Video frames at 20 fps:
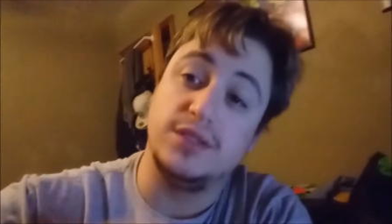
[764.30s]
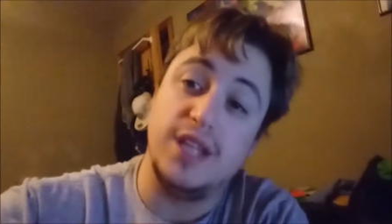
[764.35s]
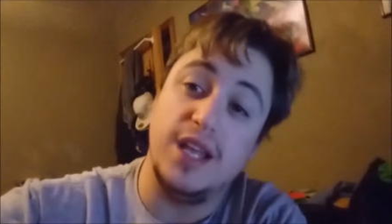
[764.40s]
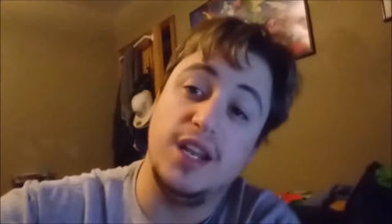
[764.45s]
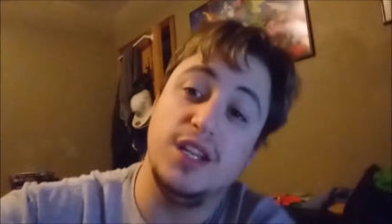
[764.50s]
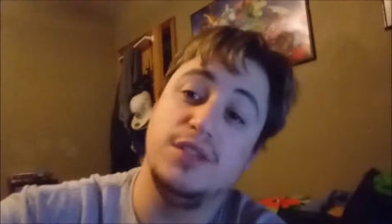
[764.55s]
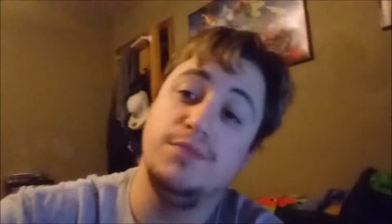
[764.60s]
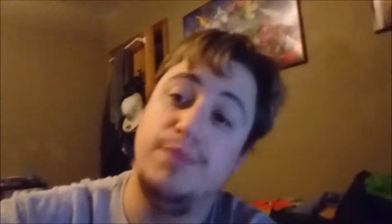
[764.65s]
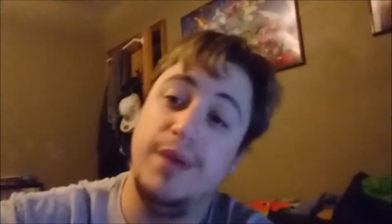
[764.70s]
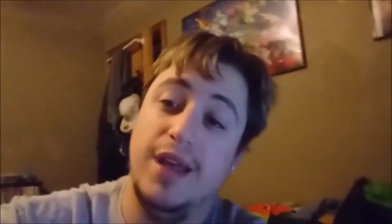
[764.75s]

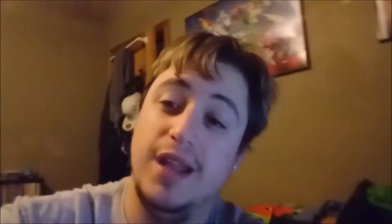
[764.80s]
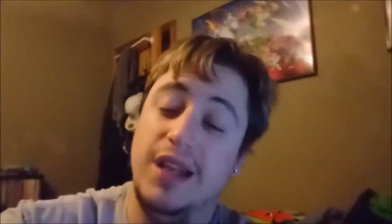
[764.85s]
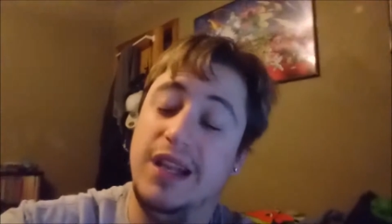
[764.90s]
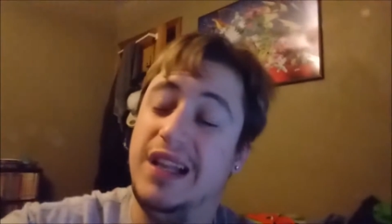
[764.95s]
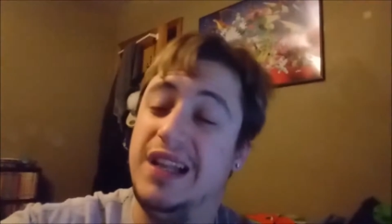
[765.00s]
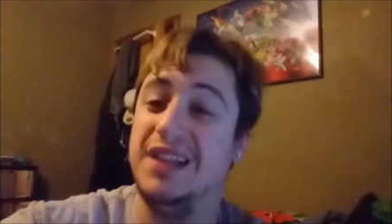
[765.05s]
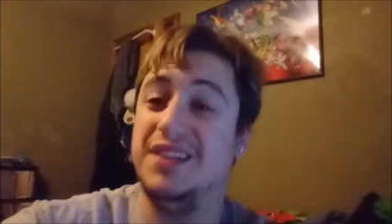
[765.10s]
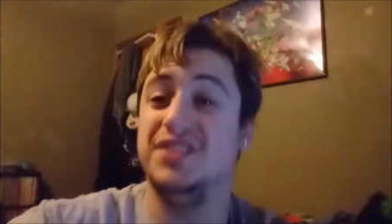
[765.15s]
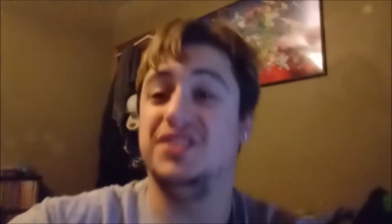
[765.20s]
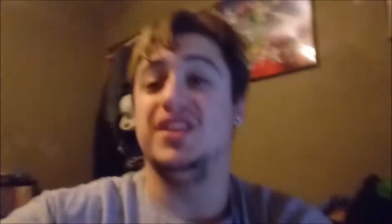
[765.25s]
it has
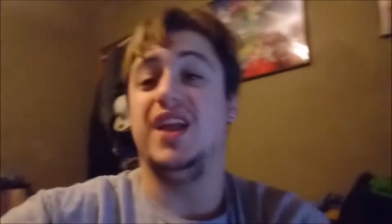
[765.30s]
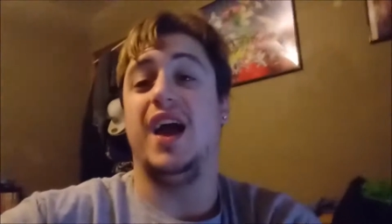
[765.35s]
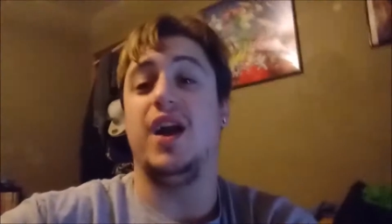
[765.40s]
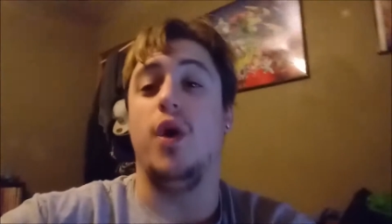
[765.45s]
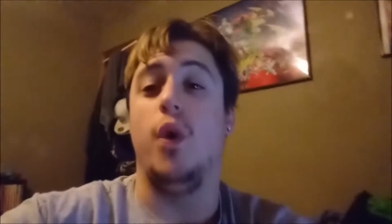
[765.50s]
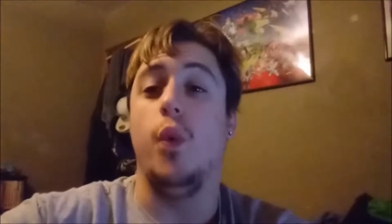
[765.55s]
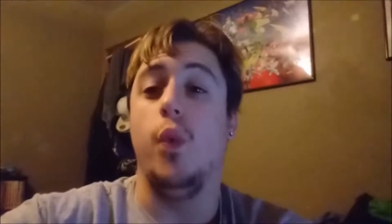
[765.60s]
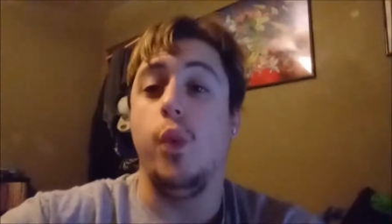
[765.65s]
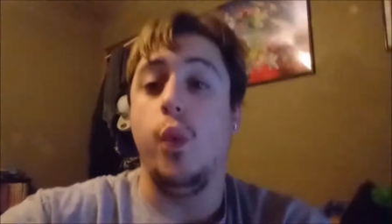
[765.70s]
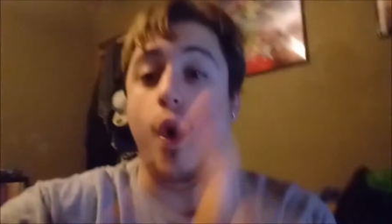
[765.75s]
been
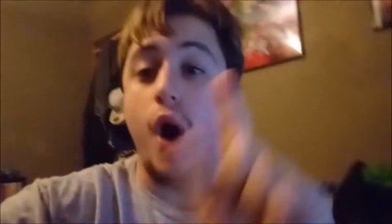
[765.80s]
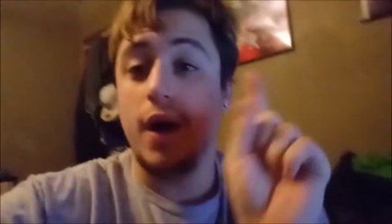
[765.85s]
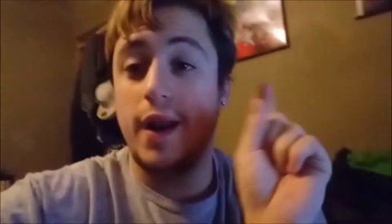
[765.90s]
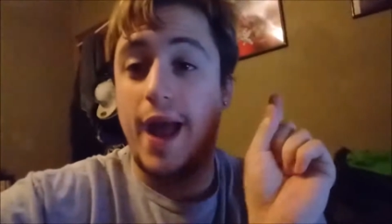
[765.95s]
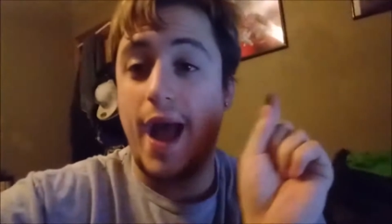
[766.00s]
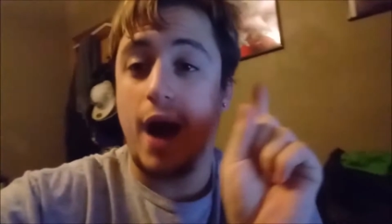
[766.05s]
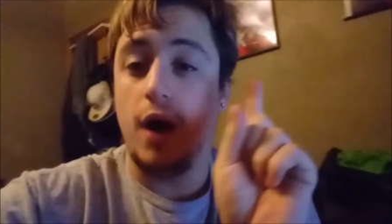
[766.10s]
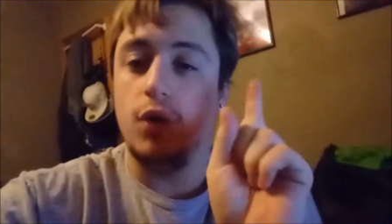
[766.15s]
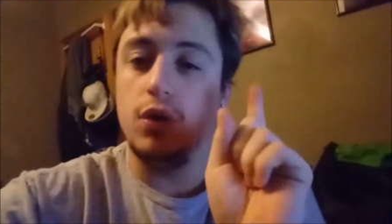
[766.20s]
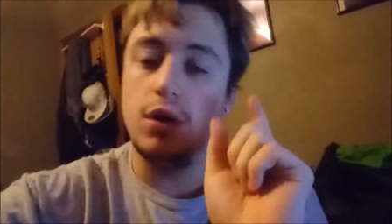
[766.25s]
like one
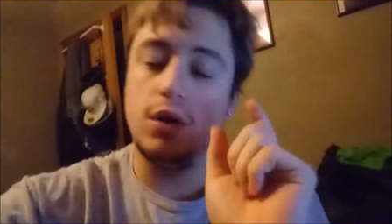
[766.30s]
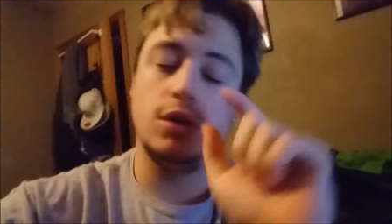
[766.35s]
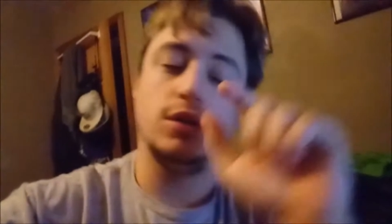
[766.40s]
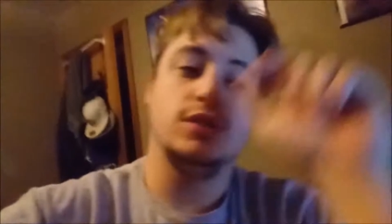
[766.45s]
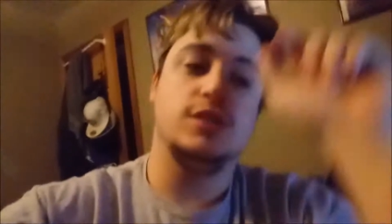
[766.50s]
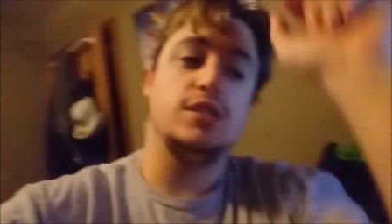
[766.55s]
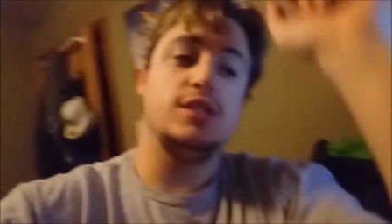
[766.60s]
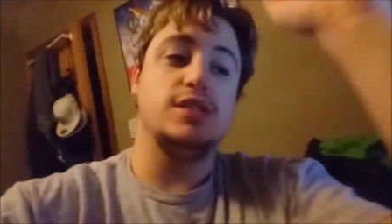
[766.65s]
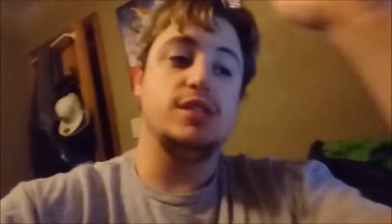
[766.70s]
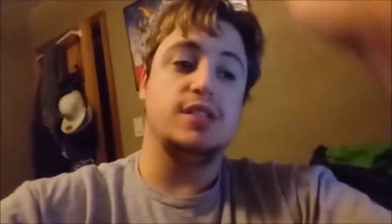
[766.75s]

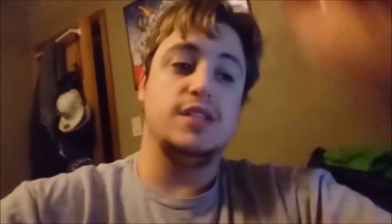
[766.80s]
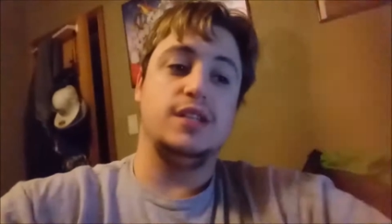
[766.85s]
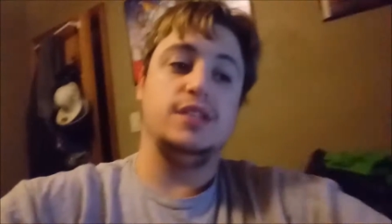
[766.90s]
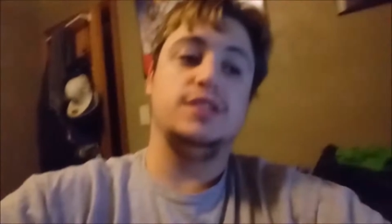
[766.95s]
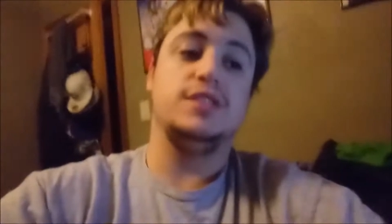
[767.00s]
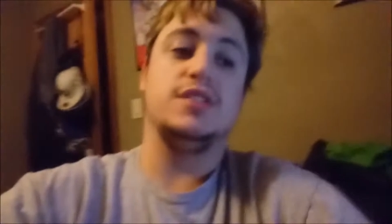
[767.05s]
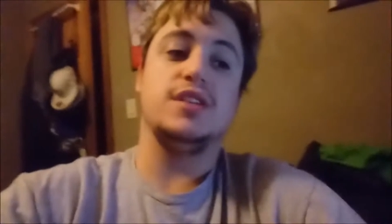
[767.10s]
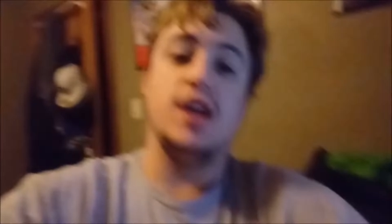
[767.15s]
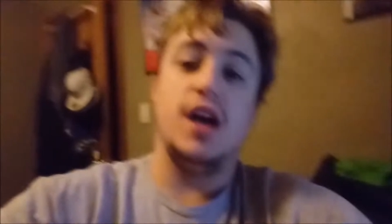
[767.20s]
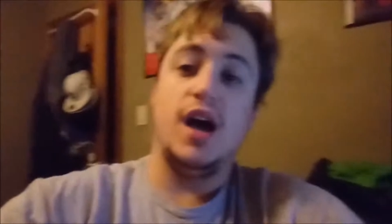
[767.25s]
hour
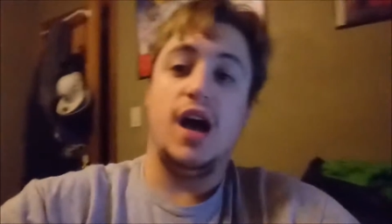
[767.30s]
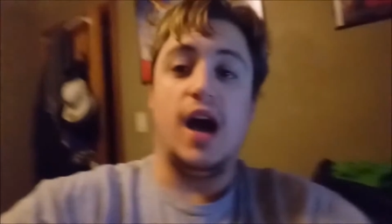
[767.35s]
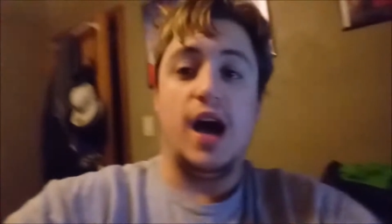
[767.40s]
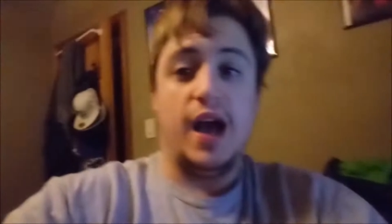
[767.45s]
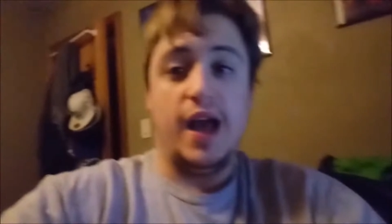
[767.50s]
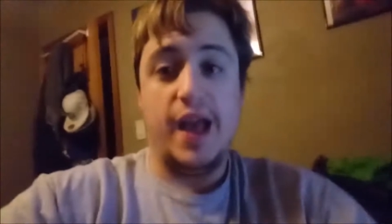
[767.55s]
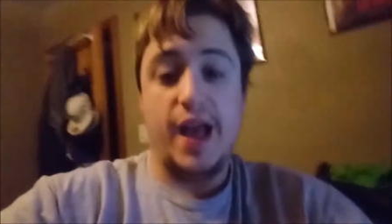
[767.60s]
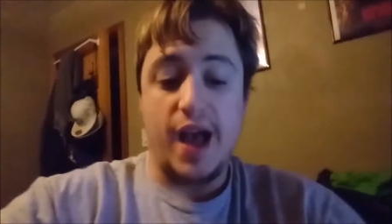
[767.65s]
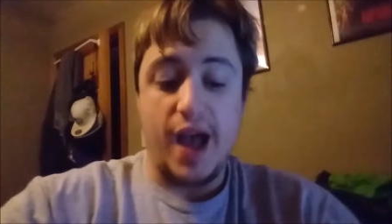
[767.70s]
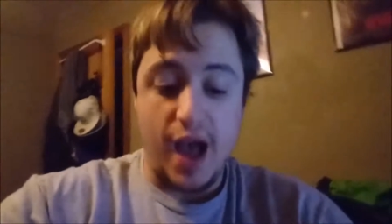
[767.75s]
since
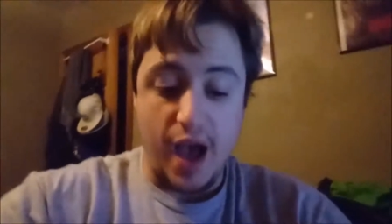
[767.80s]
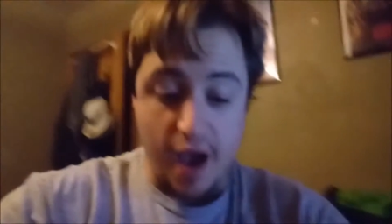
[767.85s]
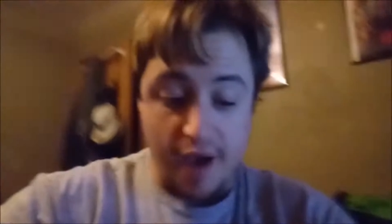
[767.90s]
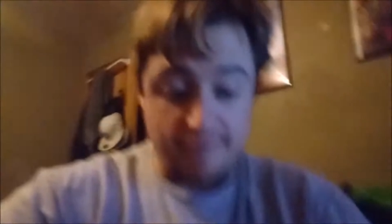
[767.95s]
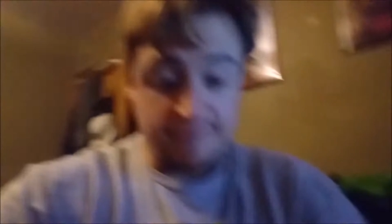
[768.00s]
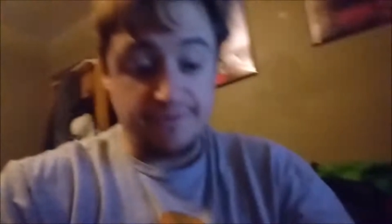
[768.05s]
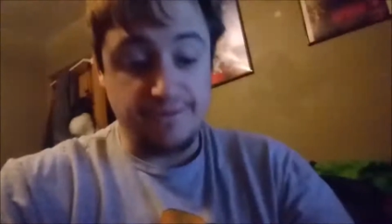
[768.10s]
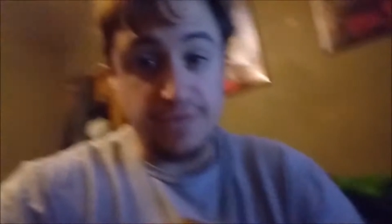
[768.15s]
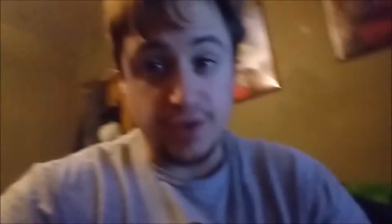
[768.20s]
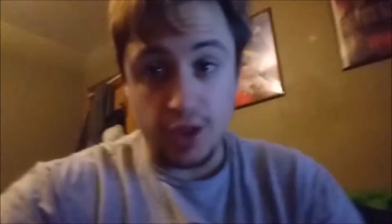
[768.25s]
i
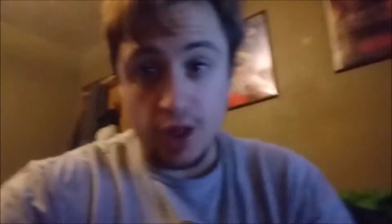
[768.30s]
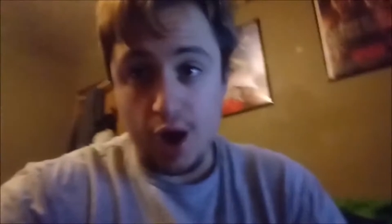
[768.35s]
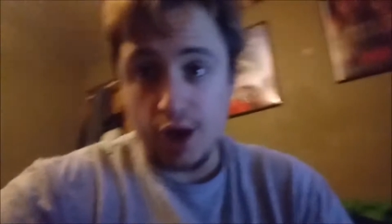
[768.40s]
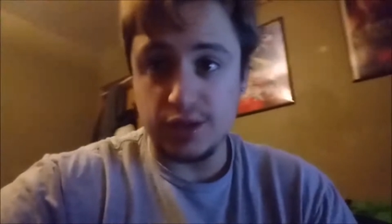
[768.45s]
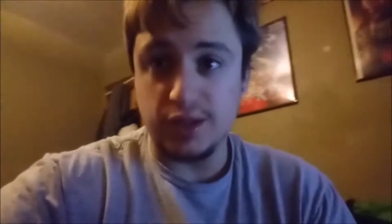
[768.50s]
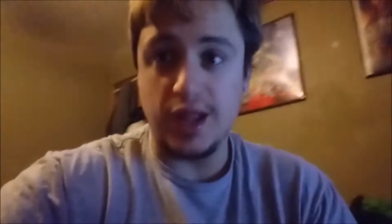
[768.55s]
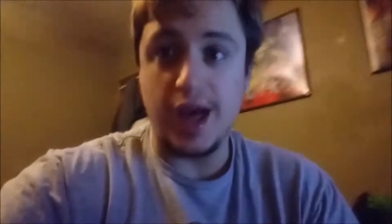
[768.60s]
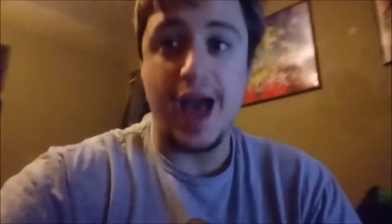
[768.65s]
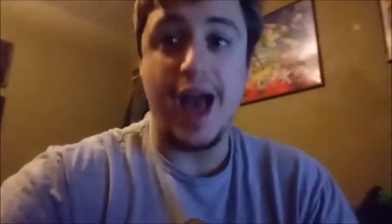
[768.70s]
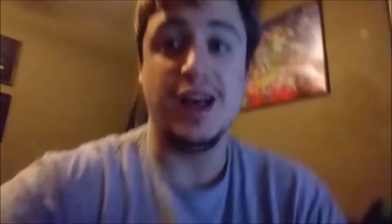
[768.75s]
have
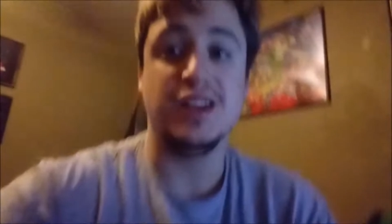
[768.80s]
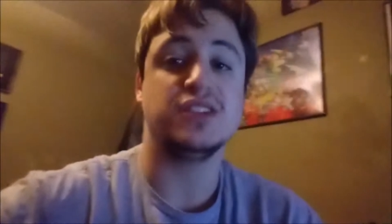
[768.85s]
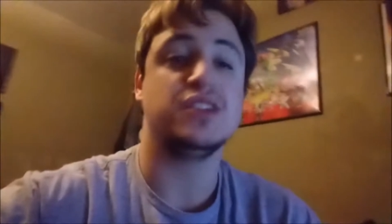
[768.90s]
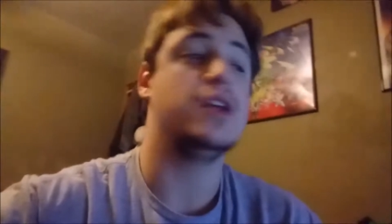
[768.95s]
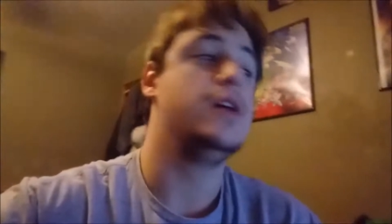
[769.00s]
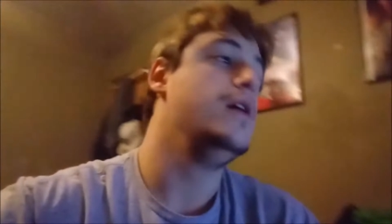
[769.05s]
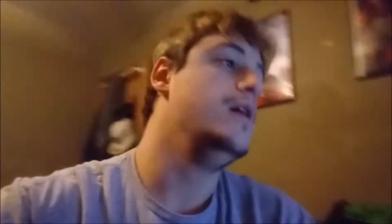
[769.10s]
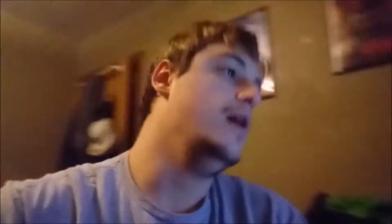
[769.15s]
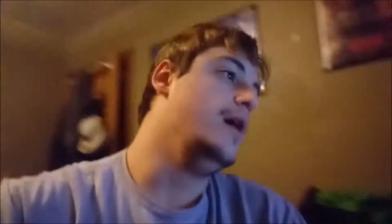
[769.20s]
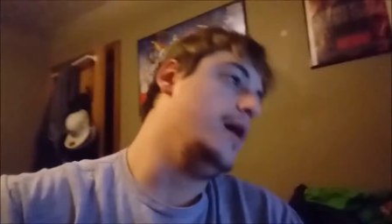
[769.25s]
vlogged last